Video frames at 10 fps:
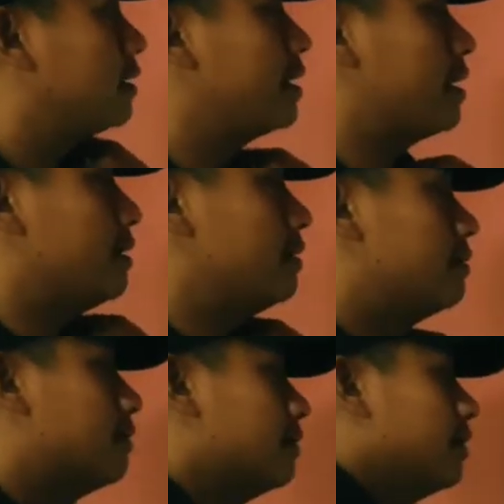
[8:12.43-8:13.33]
Then
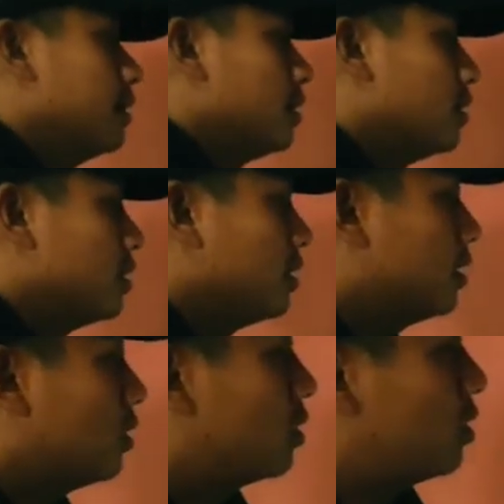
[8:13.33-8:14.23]

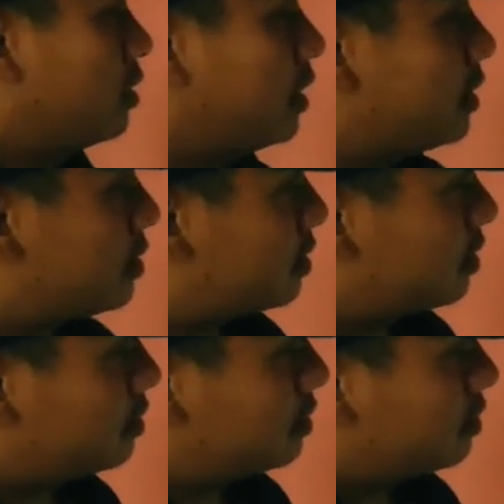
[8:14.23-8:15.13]
let
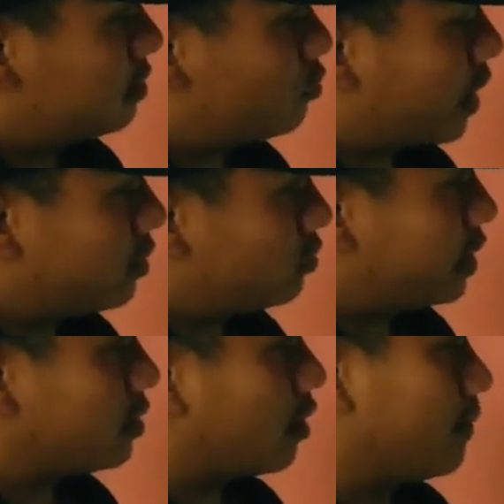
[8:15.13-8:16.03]
us try to
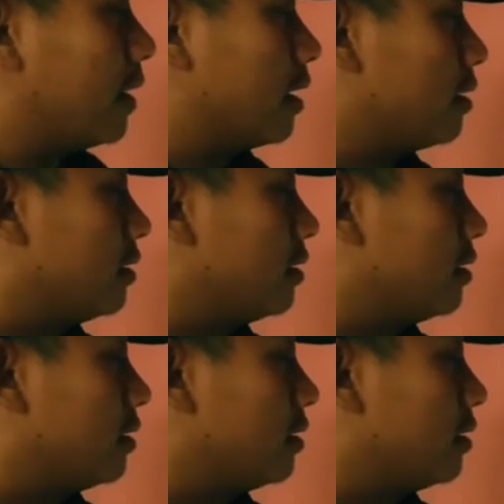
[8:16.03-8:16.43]
think of a